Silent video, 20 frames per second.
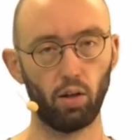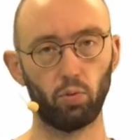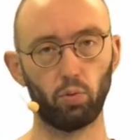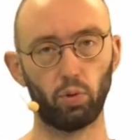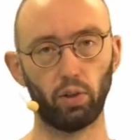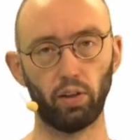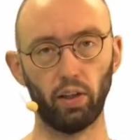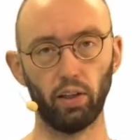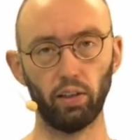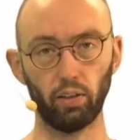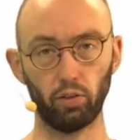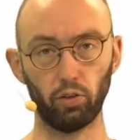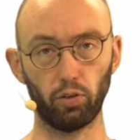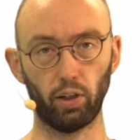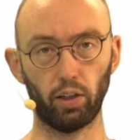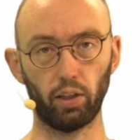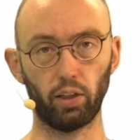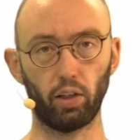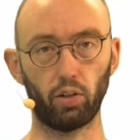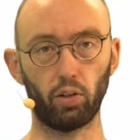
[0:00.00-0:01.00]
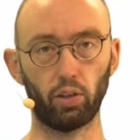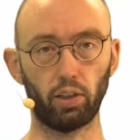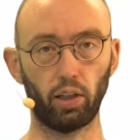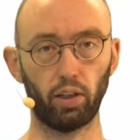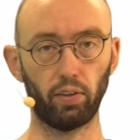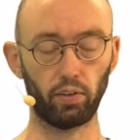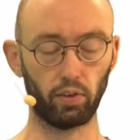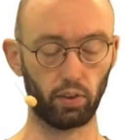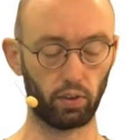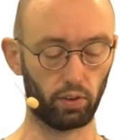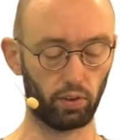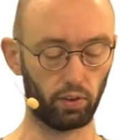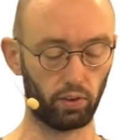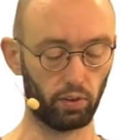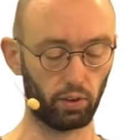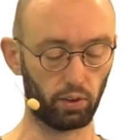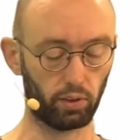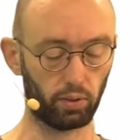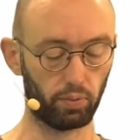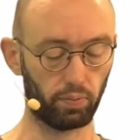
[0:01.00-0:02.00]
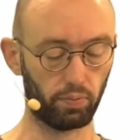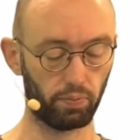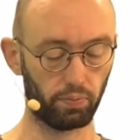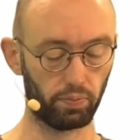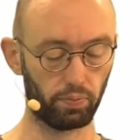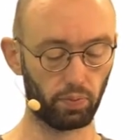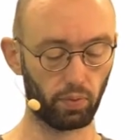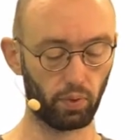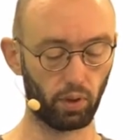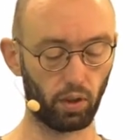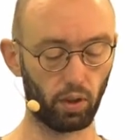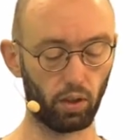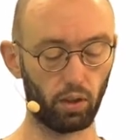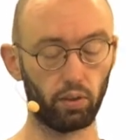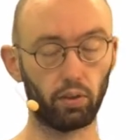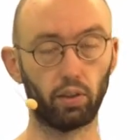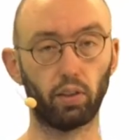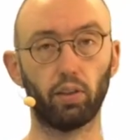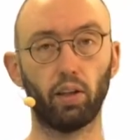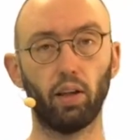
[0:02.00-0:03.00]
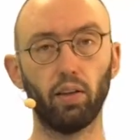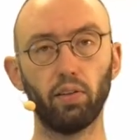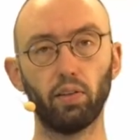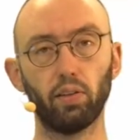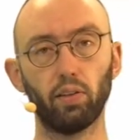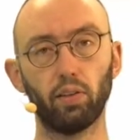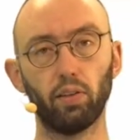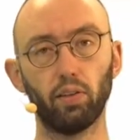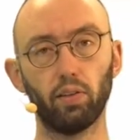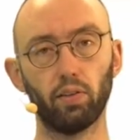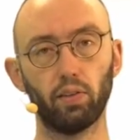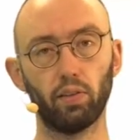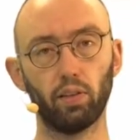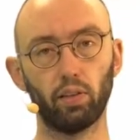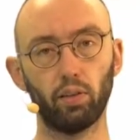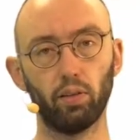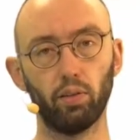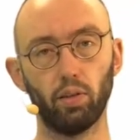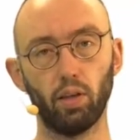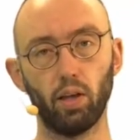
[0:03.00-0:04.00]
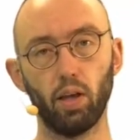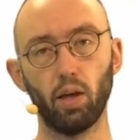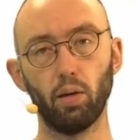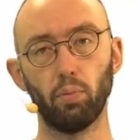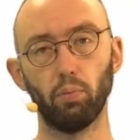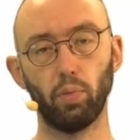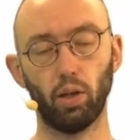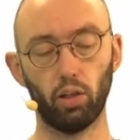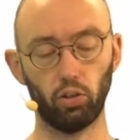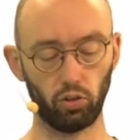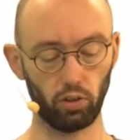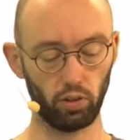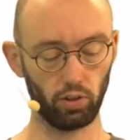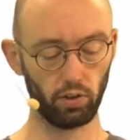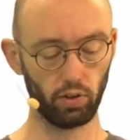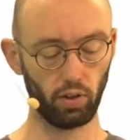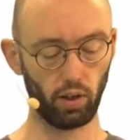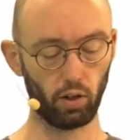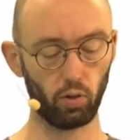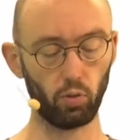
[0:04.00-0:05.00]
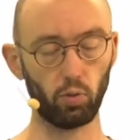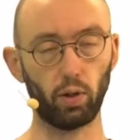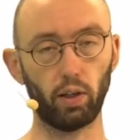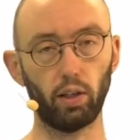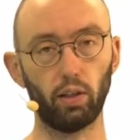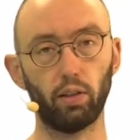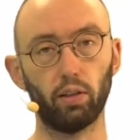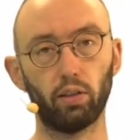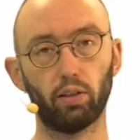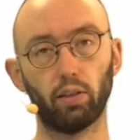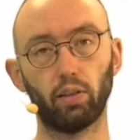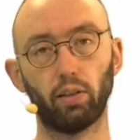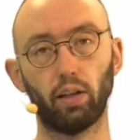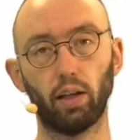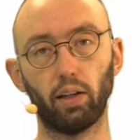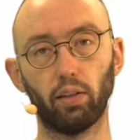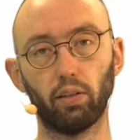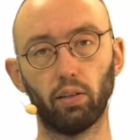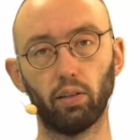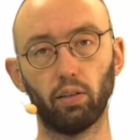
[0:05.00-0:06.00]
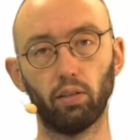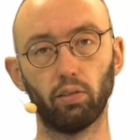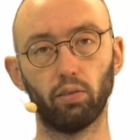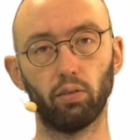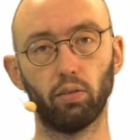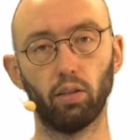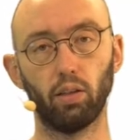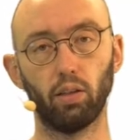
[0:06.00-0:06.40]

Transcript: We then defined our test statistic. The test statistic measures how well the data